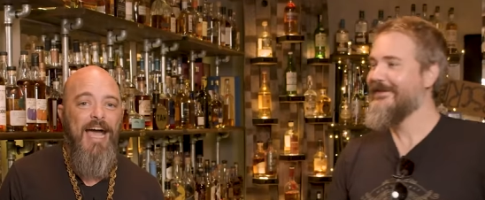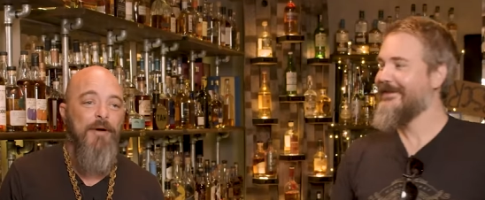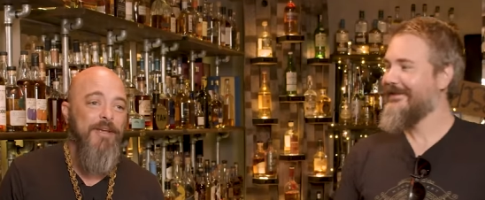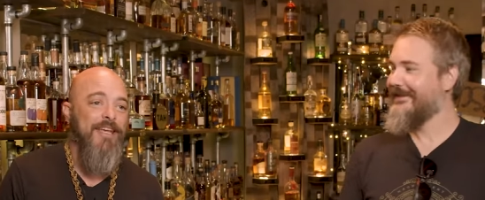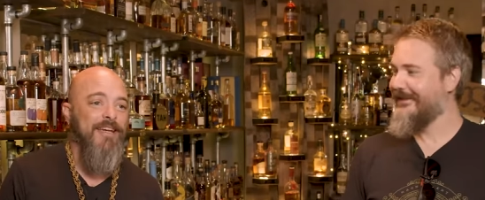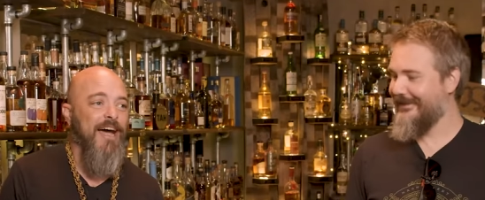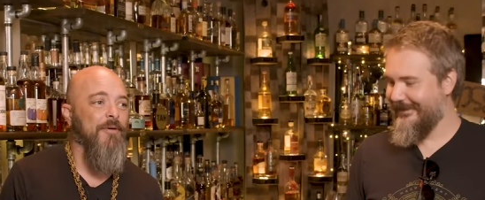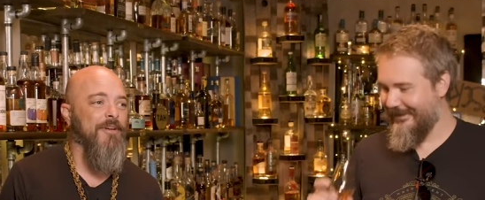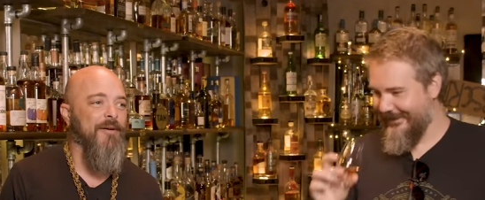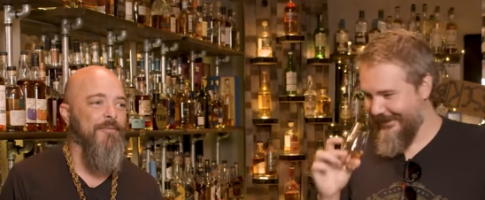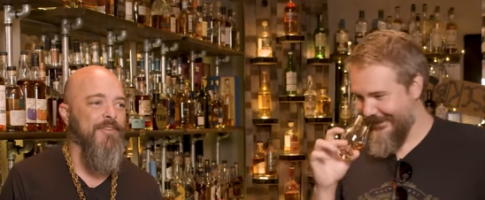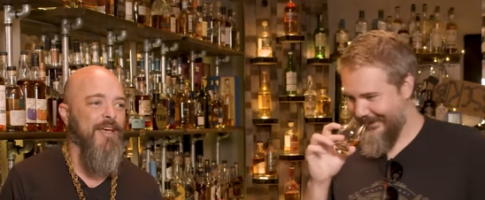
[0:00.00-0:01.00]
Speaker 1: I would get out when I
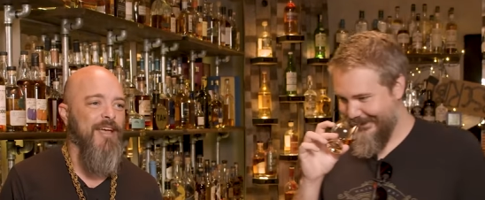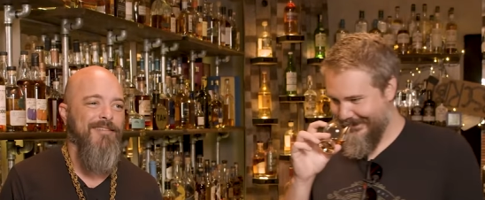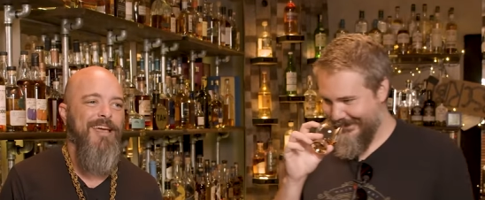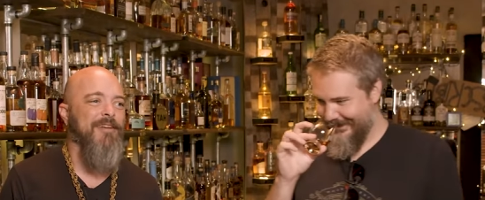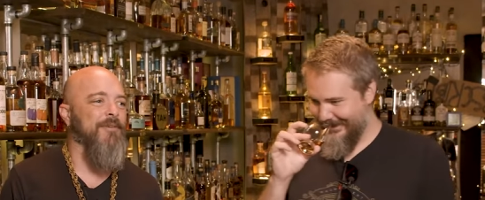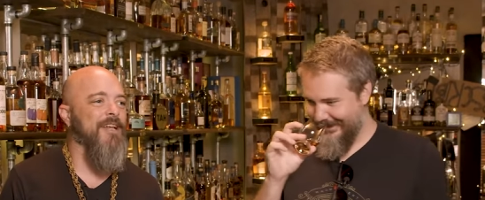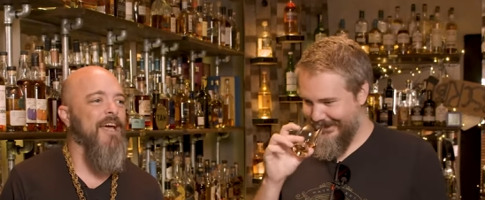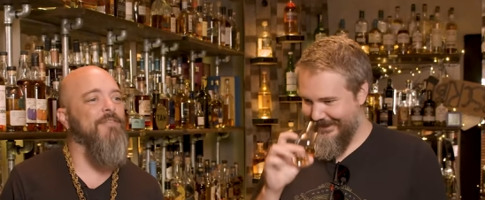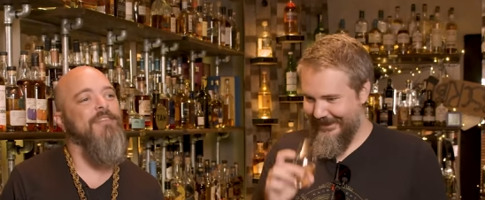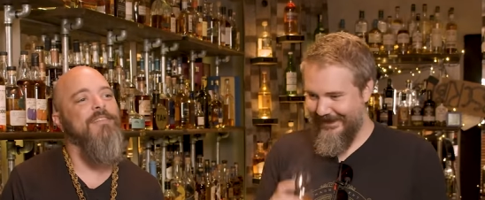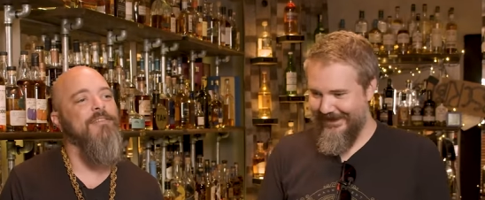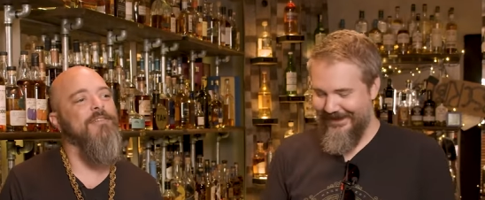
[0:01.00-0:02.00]
was like, I don't want to have to
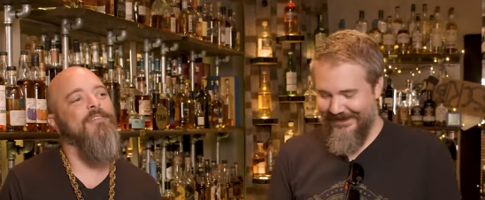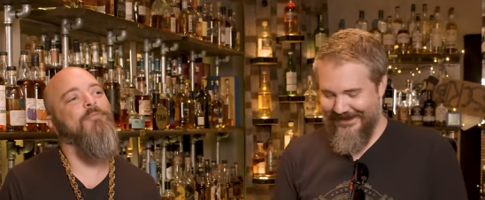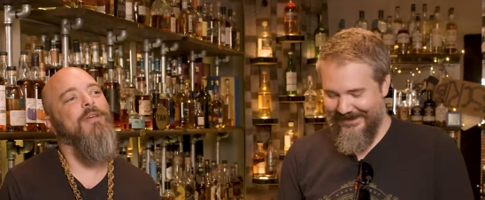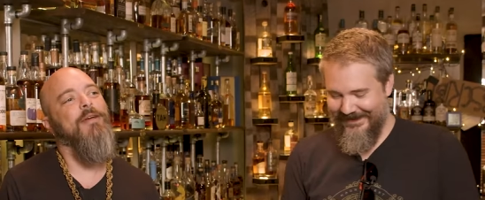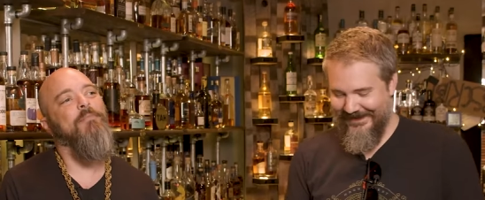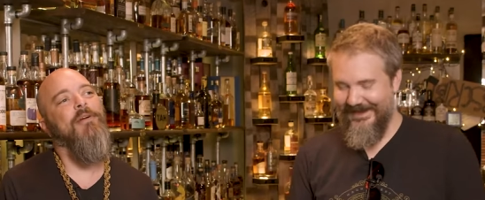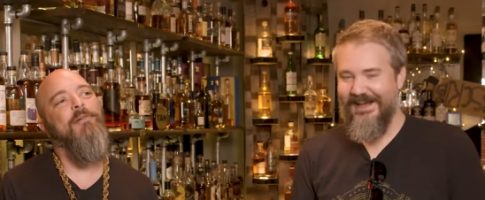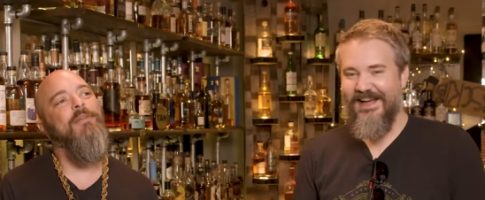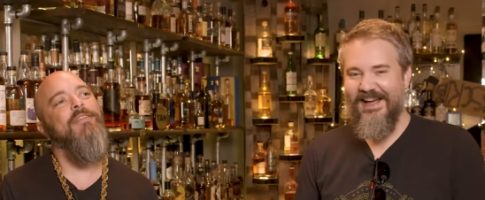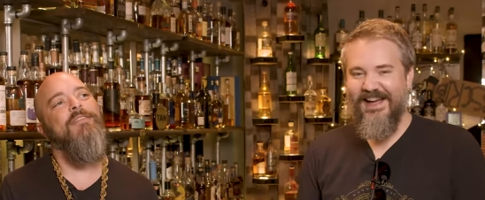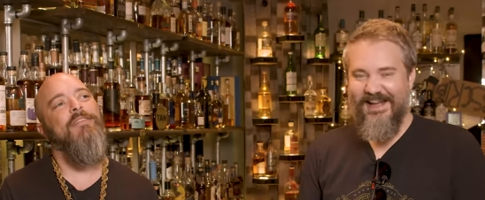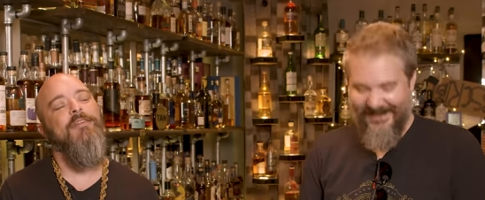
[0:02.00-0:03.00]
deal with this being a
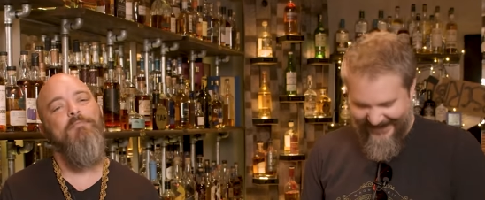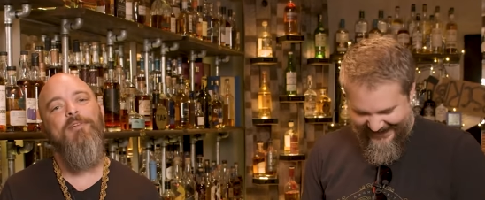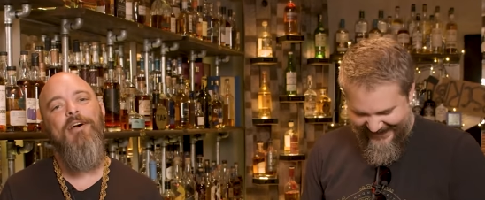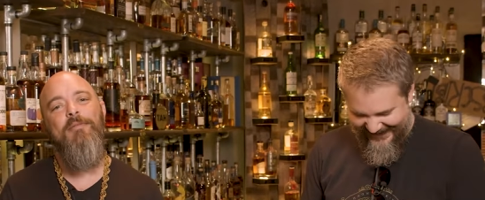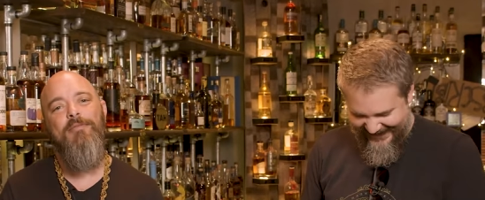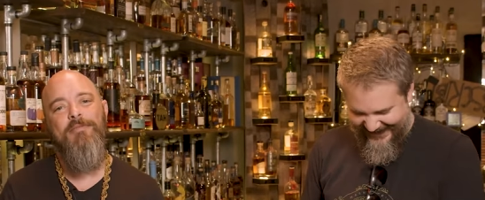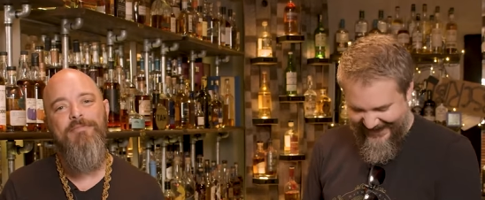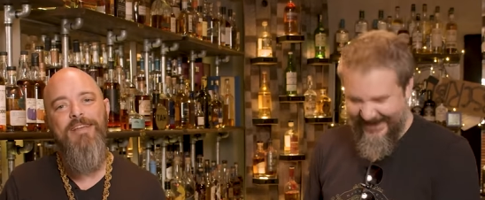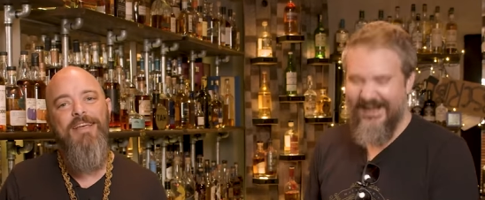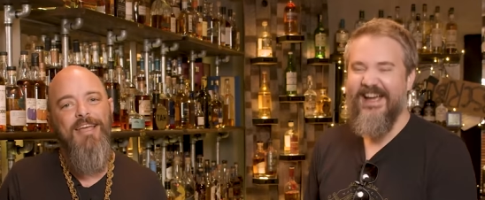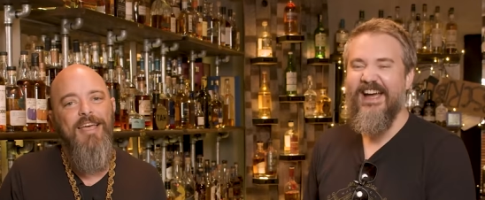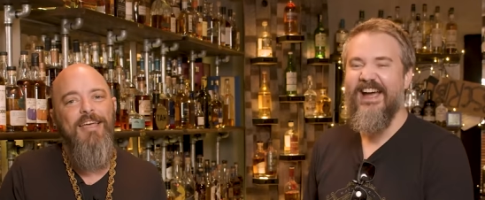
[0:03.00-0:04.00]
permanent problem.
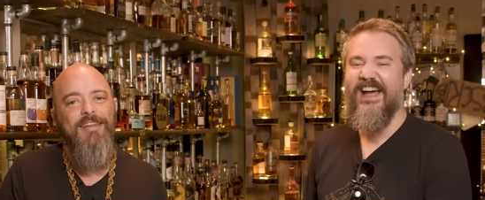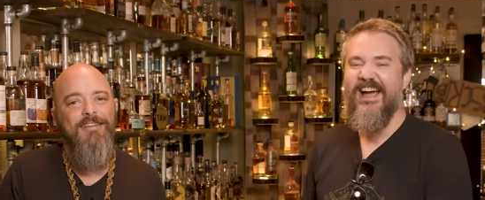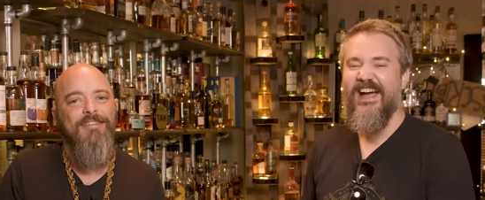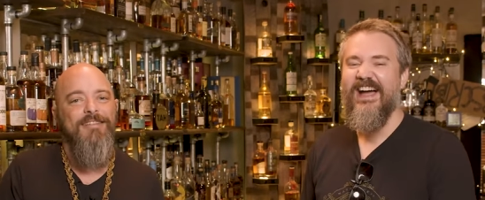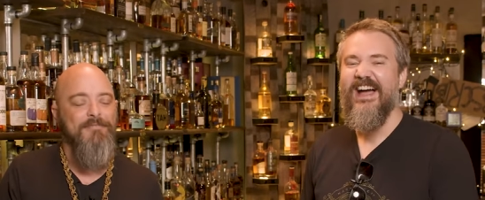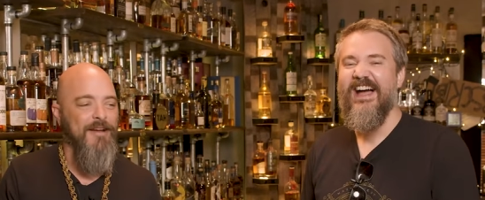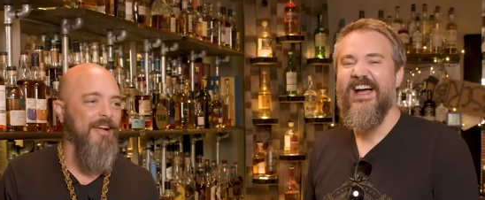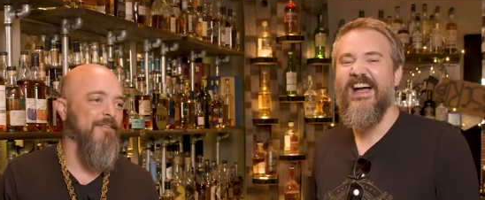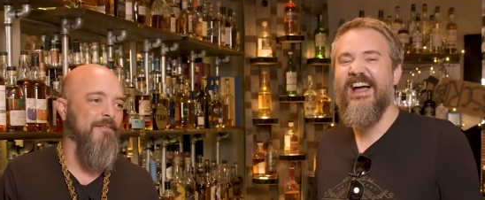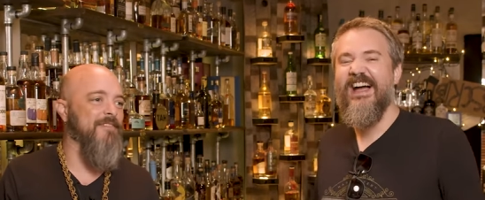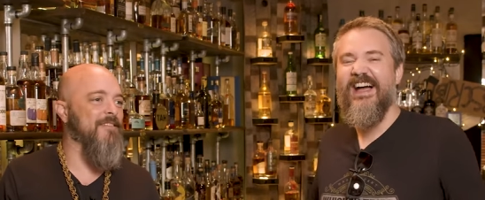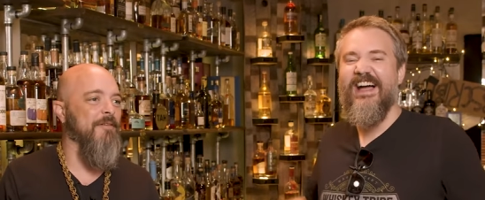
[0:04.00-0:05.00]
And Rex
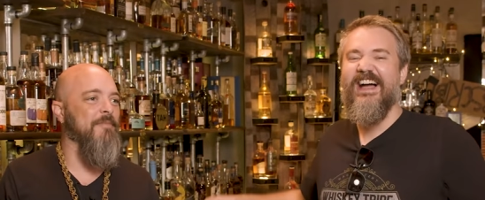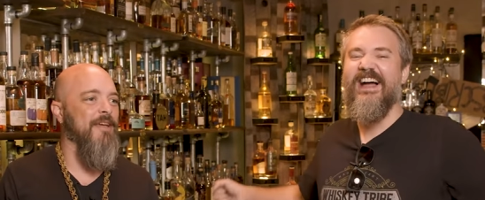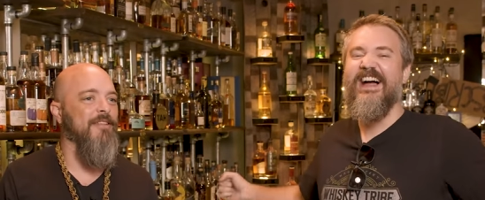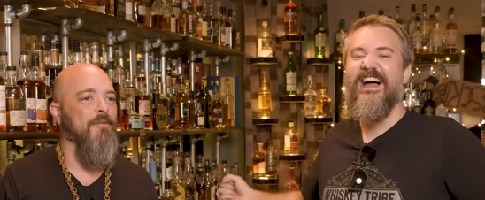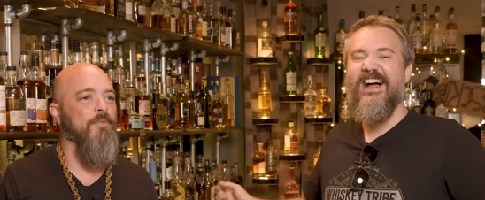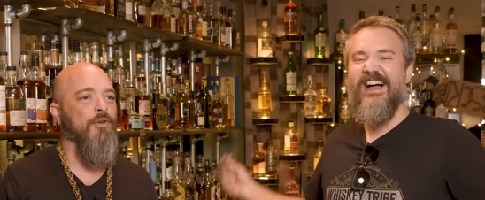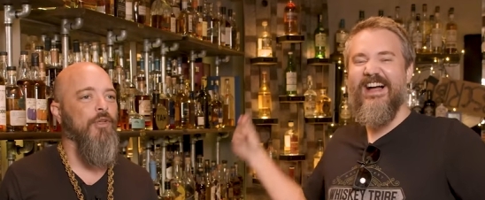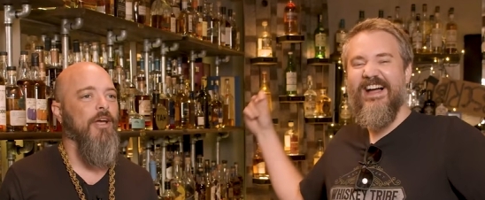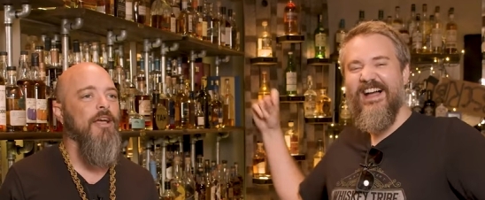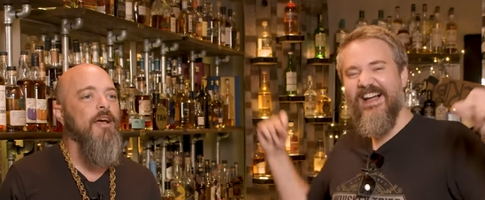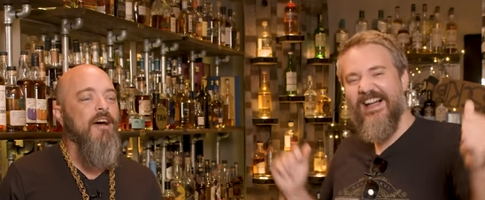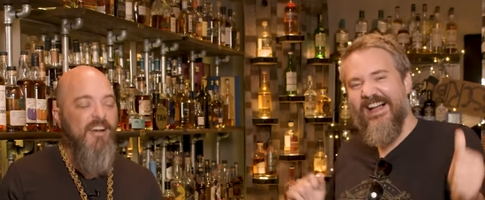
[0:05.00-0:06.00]
would still be in there being like,